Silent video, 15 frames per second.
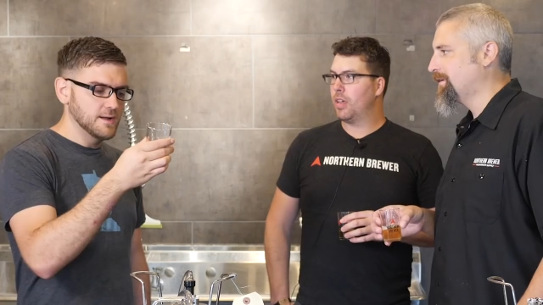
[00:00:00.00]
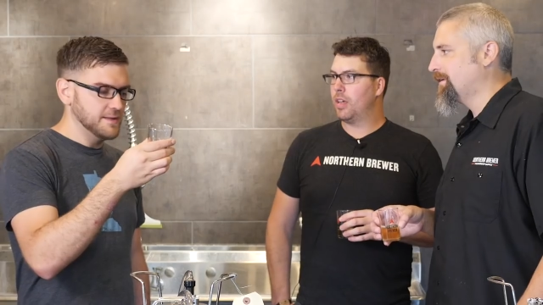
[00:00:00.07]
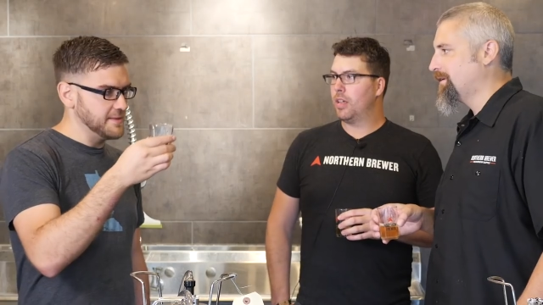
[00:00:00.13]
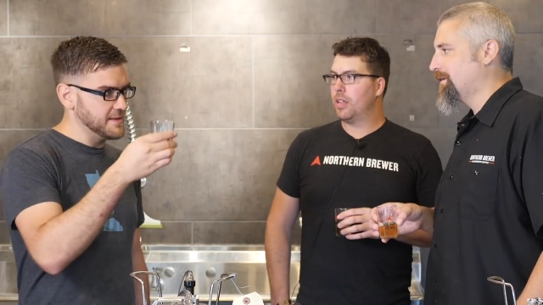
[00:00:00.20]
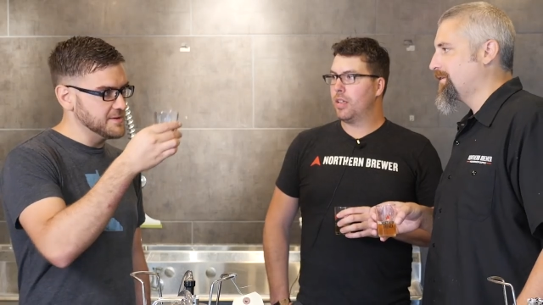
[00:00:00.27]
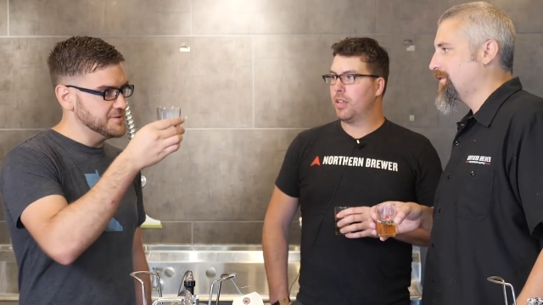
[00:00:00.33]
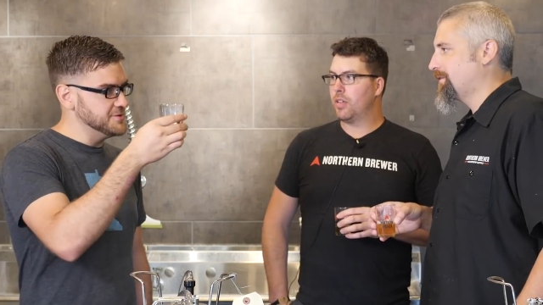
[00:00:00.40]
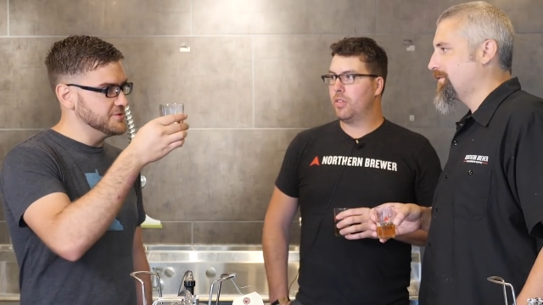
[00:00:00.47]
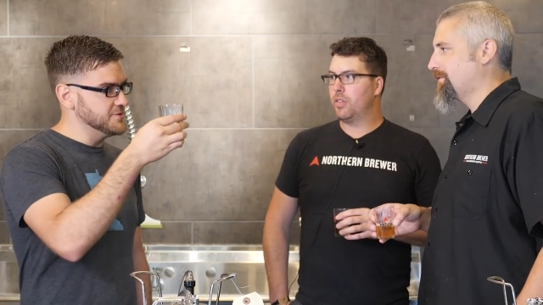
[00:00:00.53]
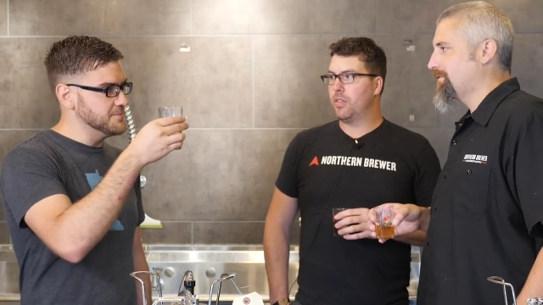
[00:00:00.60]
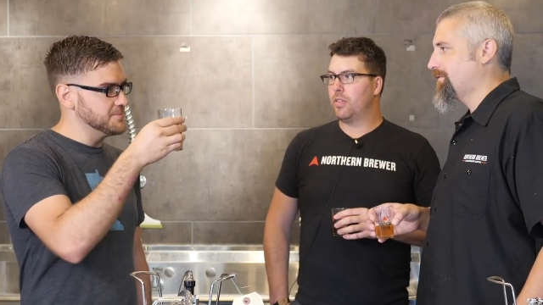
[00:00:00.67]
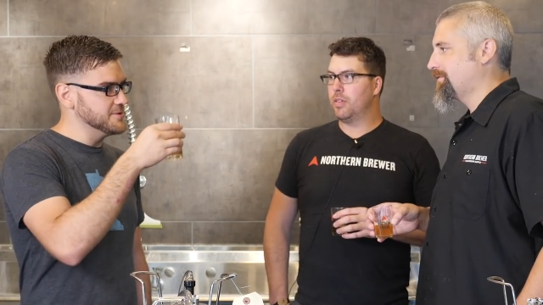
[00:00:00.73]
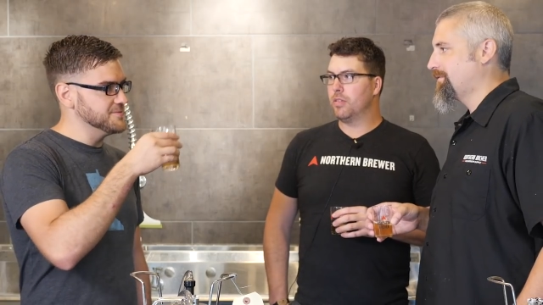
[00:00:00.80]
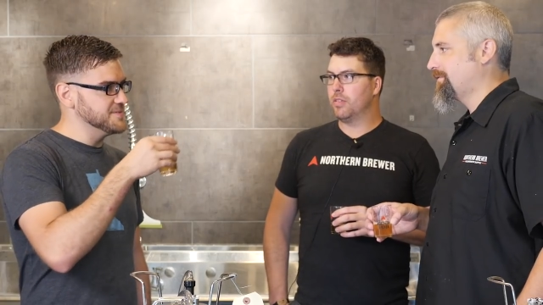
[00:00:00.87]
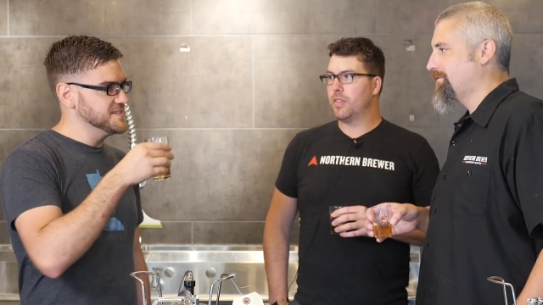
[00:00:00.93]
Speaker 1: Anything you do
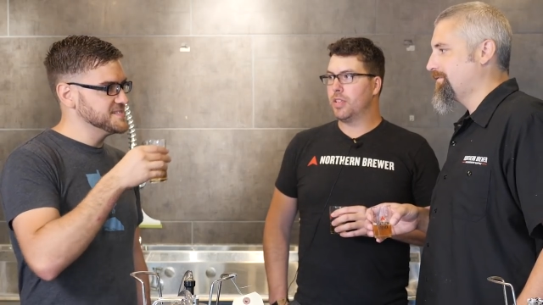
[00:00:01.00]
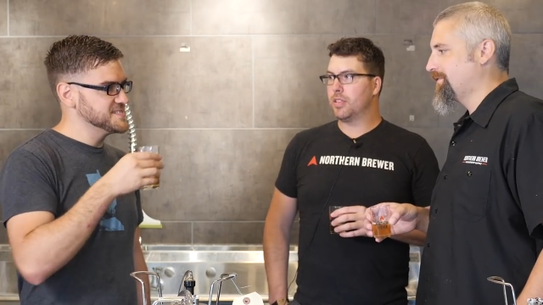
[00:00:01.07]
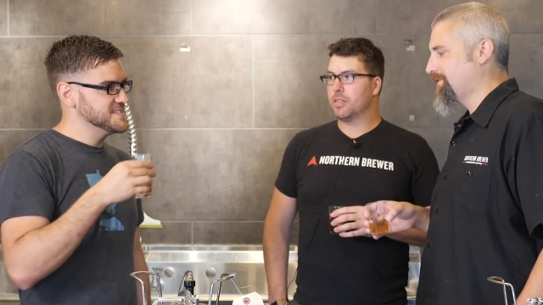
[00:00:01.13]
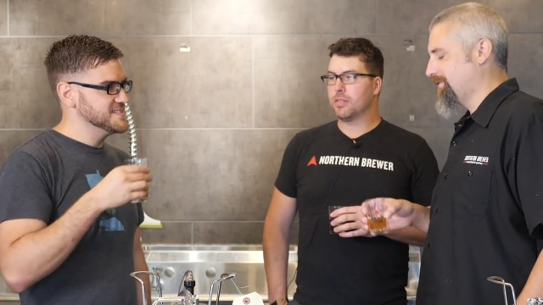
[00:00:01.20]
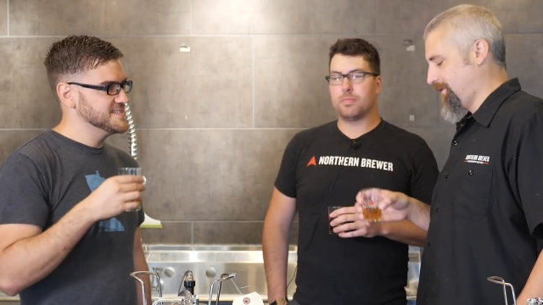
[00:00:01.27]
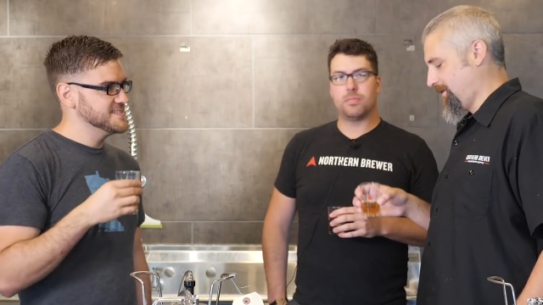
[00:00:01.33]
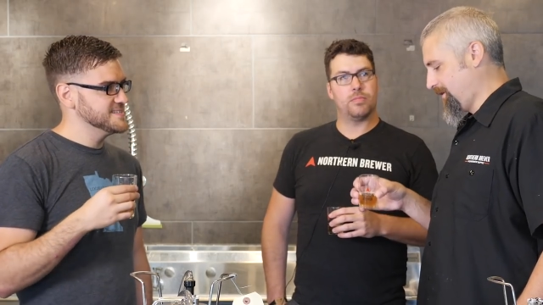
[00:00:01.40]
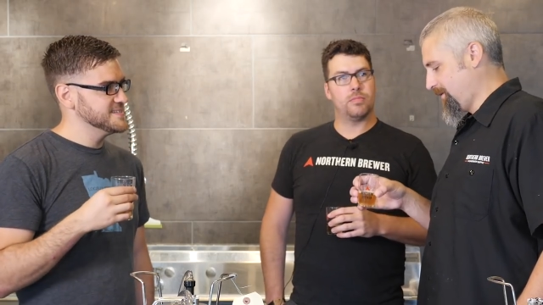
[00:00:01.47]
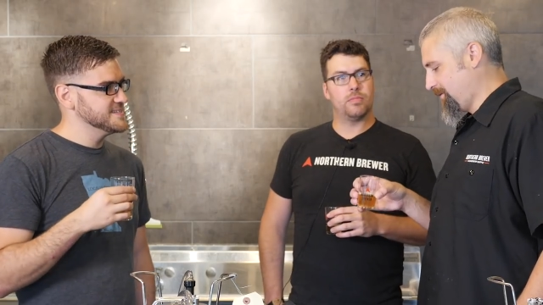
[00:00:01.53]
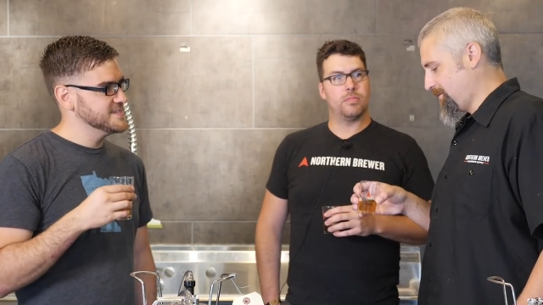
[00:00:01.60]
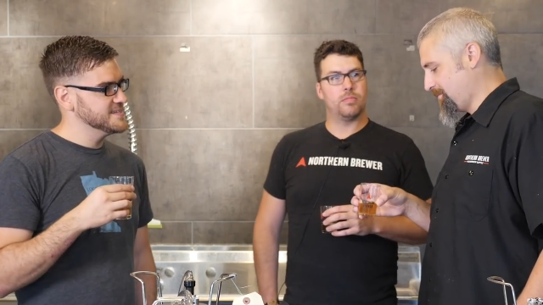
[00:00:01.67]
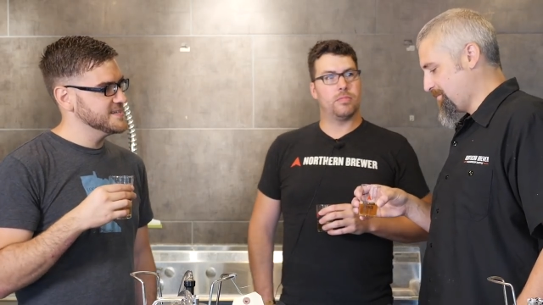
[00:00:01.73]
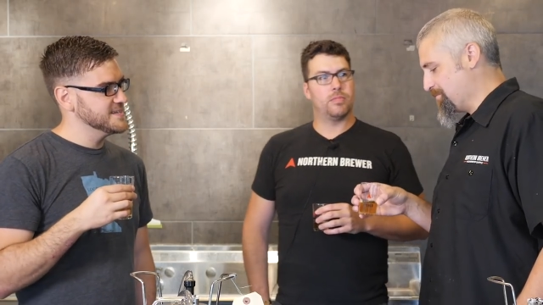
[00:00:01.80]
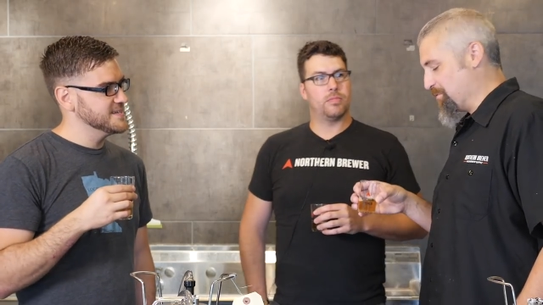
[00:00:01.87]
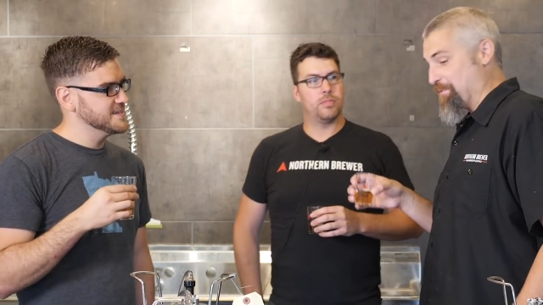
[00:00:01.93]
to improve this?
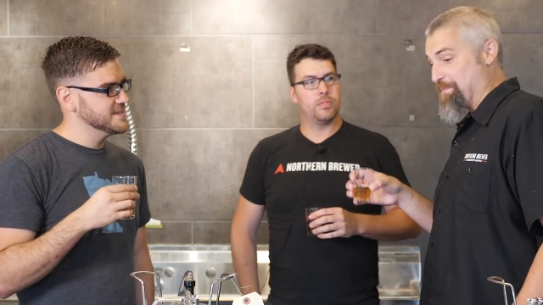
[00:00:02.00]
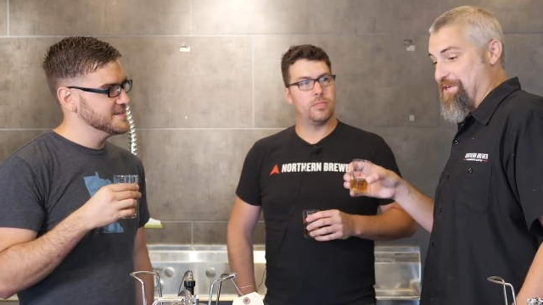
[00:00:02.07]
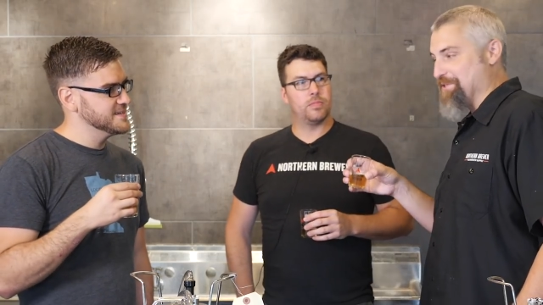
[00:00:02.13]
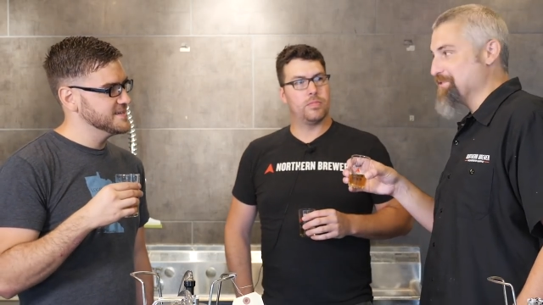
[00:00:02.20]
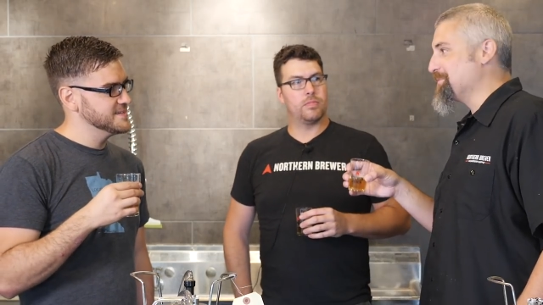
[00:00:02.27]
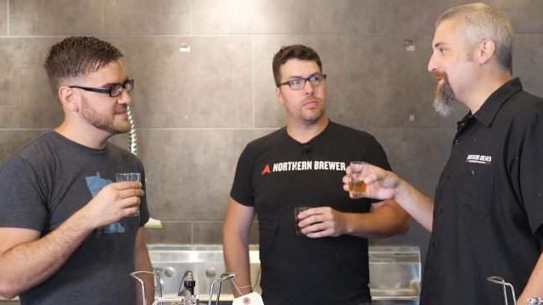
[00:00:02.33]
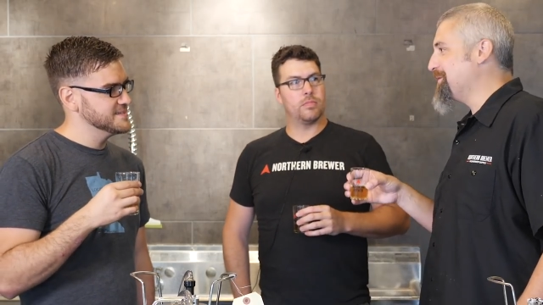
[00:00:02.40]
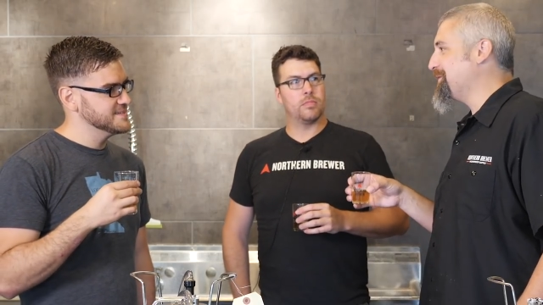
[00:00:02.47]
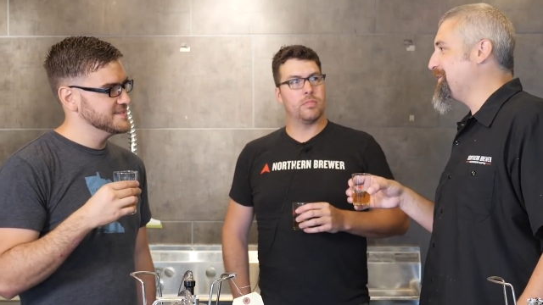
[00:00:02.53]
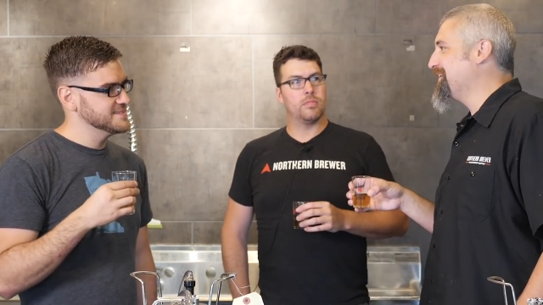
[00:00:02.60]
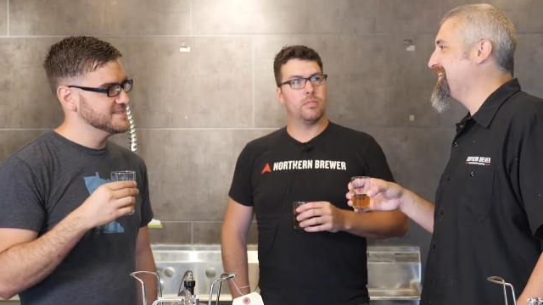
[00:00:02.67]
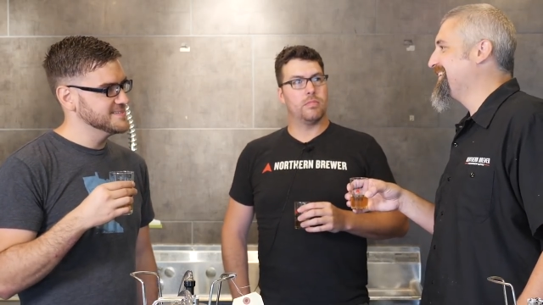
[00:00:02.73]
Speaker 2: More beans, maybe?